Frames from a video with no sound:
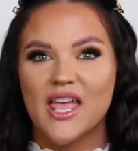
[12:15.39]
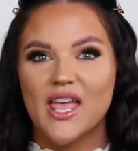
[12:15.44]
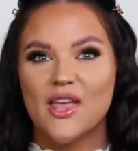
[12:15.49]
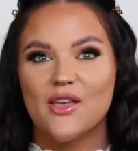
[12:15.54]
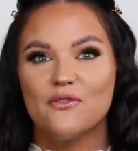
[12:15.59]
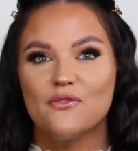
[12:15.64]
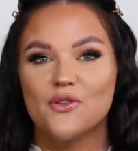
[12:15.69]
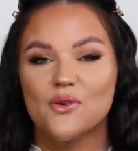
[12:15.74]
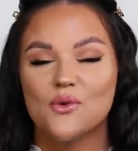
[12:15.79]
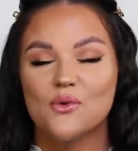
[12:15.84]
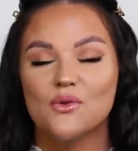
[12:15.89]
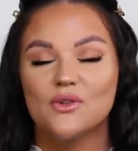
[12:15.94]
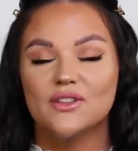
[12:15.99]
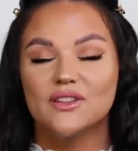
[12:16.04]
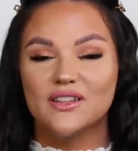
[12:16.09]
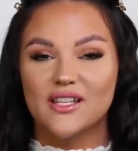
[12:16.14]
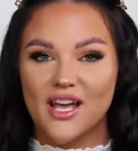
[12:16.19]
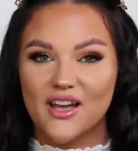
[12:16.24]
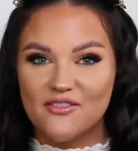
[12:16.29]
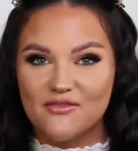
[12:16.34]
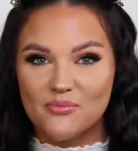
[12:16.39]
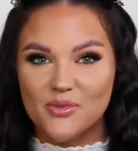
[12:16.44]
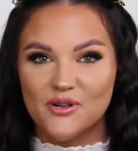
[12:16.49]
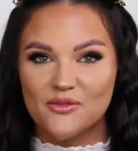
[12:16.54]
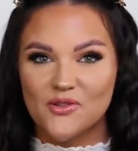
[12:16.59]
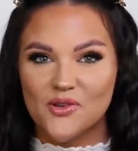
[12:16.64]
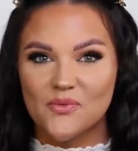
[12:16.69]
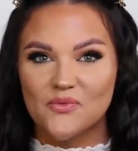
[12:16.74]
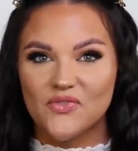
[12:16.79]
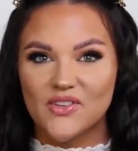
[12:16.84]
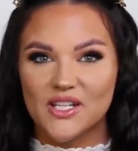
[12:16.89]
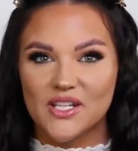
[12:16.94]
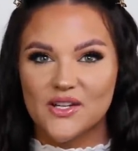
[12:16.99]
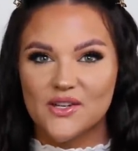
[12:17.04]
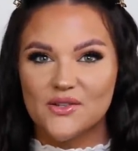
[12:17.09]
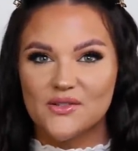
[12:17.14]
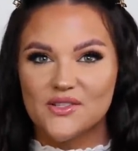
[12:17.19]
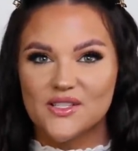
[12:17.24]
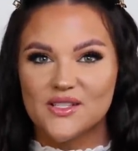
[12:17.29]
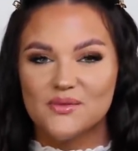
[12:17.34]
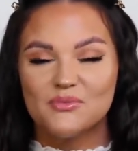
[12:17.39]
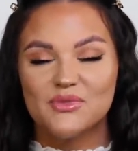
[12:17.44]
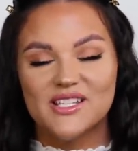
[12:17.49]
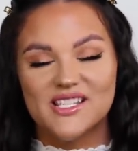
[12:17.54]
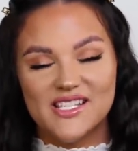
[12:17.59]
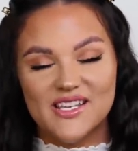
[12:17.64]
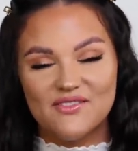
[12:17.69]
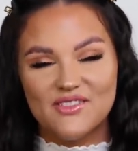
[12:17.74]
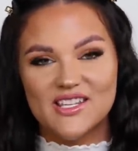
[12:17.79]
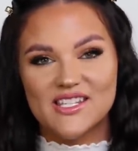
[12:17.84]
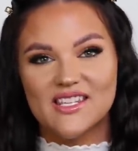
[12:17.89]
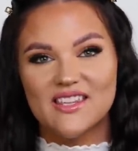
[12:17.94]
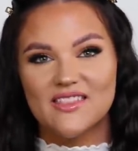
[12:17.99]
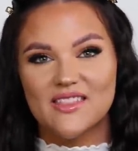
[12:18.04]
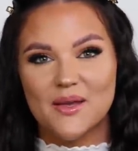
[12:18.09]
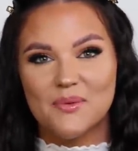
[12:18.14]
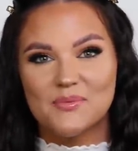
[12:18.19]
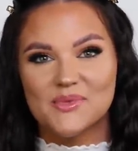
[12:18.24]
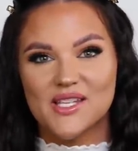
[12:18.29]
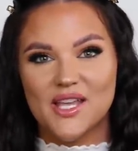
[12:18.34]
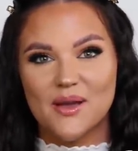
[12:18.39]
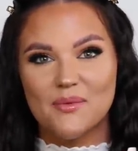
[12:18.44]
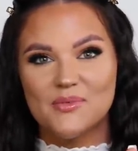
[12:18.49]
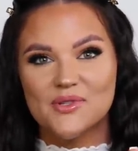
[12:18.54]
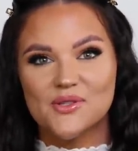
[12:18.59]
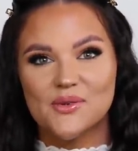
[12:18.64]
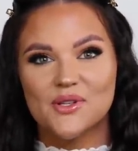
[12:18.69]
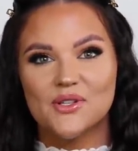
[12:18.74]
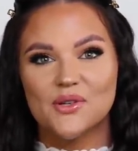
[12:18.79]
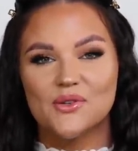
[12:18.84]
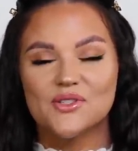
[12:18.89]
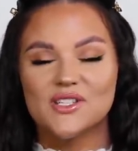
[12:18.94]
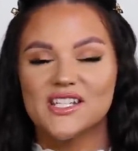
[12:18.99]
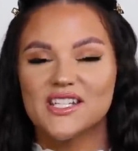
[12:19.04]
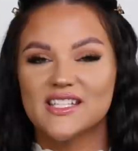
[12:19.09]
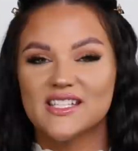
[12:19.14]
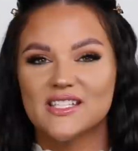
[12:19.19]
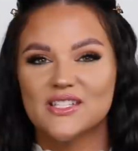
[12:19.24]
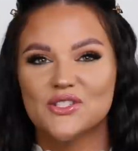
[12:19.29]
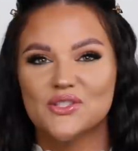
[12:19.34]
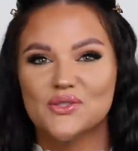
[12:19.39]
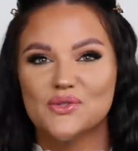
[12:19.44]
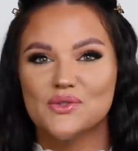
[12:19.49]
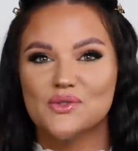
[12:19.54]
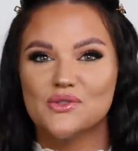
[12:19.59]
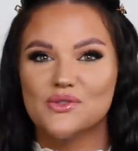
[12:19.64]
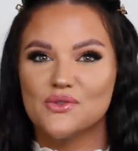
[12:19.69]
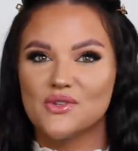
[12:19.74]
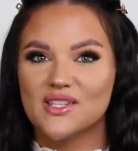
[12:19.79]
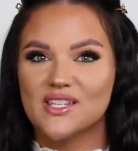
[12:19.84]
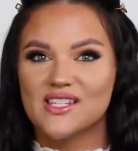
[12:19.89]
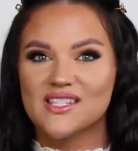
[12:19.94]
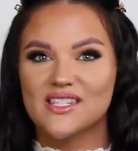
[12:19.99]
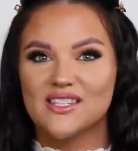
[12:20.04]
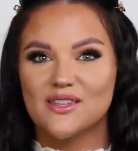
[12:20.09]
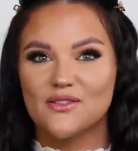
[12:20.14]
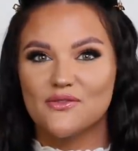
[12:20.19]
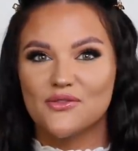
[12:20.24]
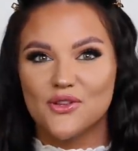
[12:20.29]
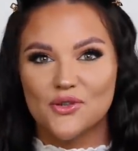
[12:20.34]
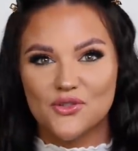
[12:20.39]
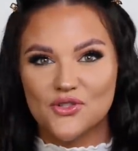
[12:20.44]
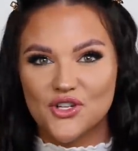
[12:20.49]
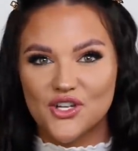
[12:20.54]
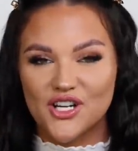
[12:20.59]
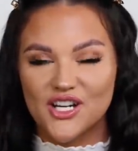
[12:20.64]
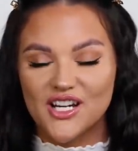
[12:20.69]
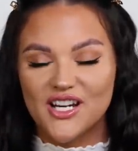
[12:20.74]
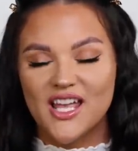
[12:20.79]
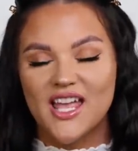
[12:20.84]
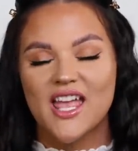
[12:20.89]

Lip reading: If you love perfume videos, please give this a thumbs up so I know to continue doing these in the future.